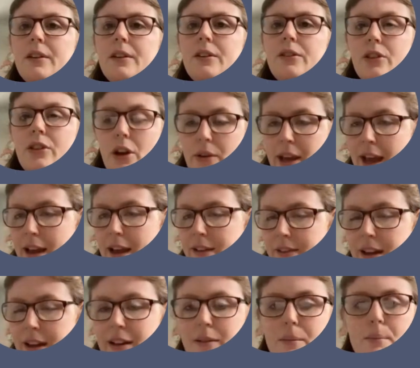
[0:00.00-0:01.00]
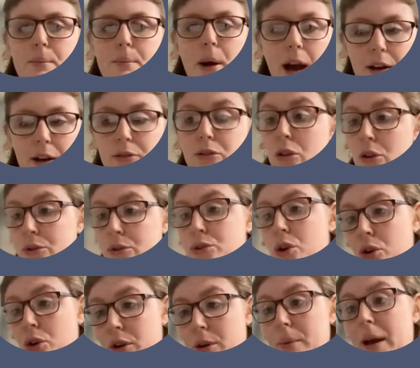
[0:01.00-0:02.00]
So yeah, but I'll
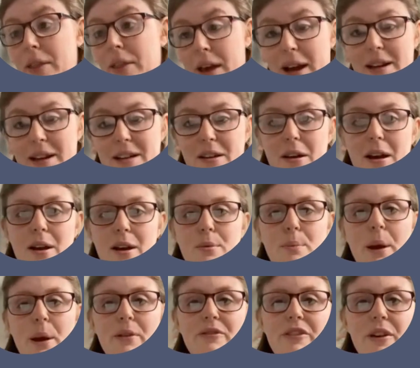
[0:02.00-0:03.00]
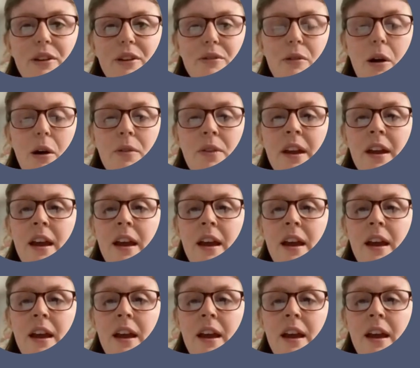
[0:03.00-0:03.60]
talk about that in a bit further on.